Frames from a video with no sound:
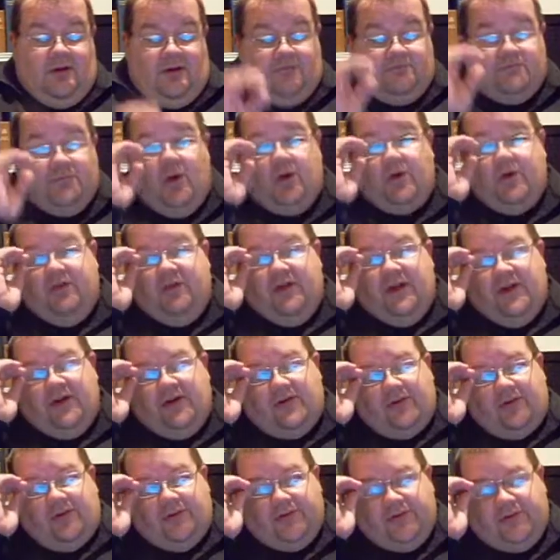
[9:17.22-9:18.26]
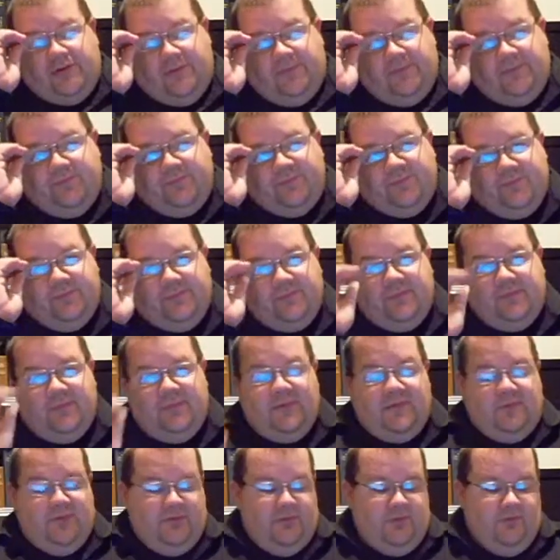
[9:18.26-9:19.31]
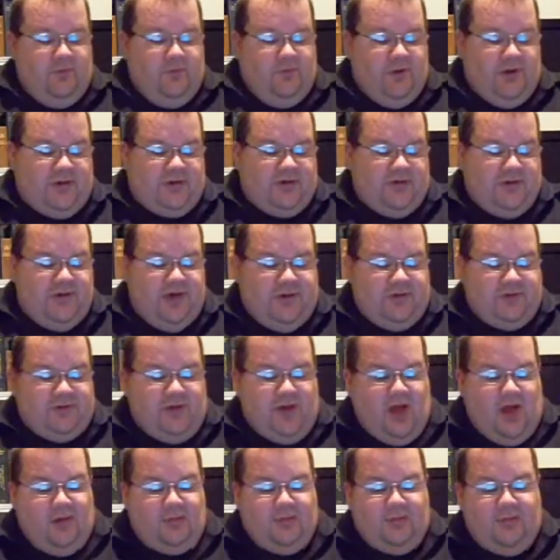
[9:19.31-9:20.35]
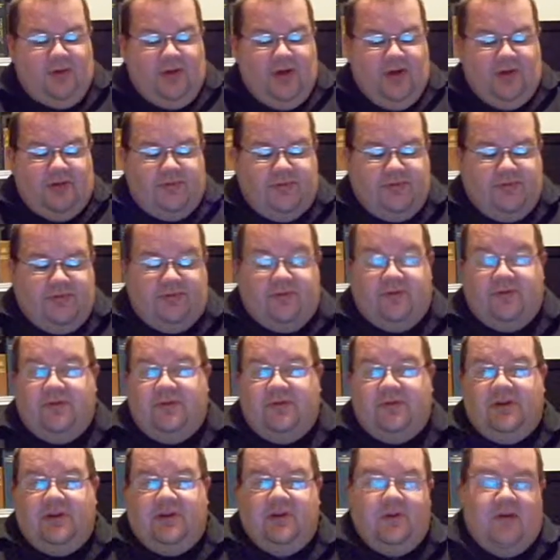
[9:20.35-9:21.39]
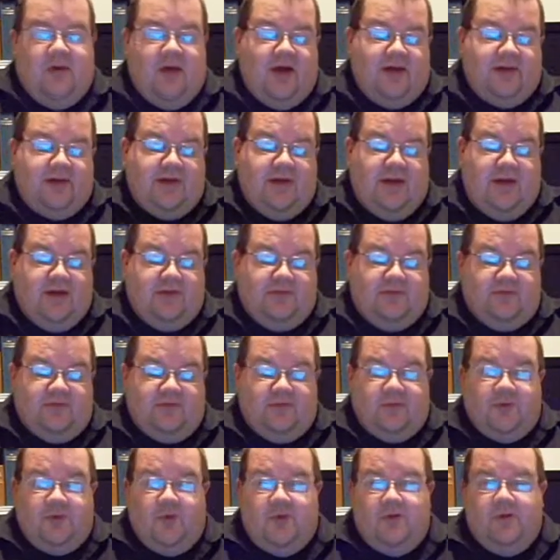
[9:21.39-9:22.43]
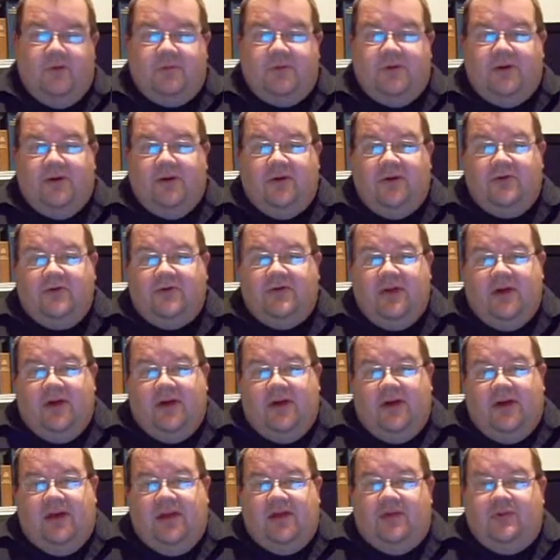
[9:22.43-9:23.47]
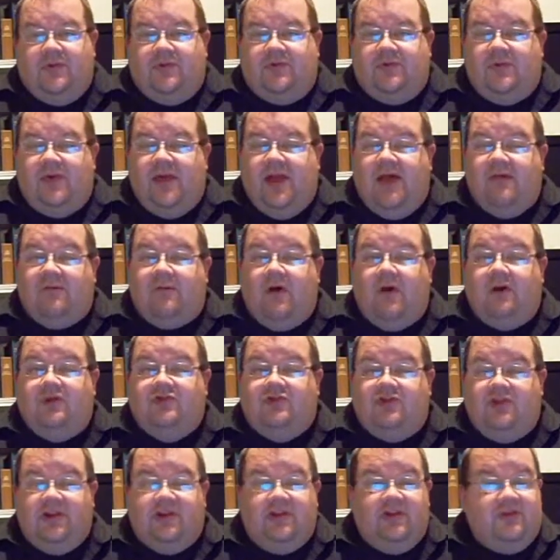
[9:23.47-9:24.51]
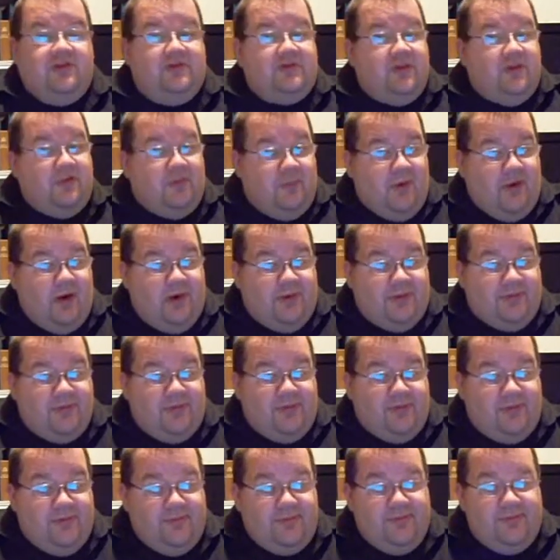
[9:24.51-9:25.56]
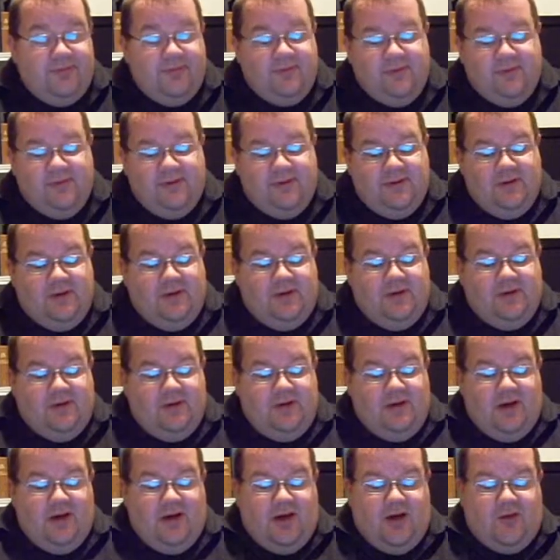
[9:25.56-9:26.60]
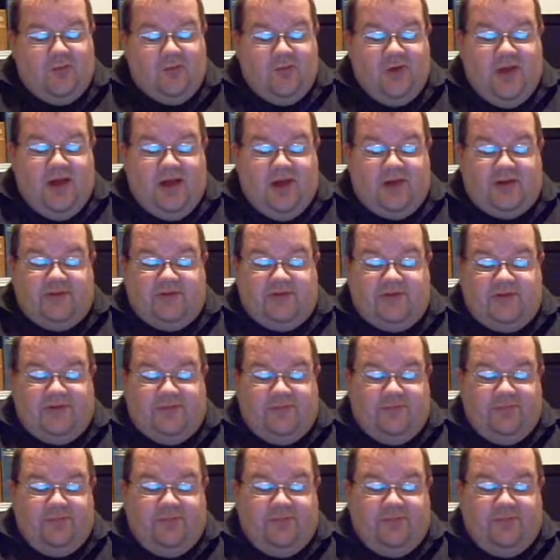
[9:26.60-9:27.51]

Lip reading: Motor vehicles. Ricks against Commonwealth. This is a DUI case from the Court of Appeals in which we have our genius of the month. Ricks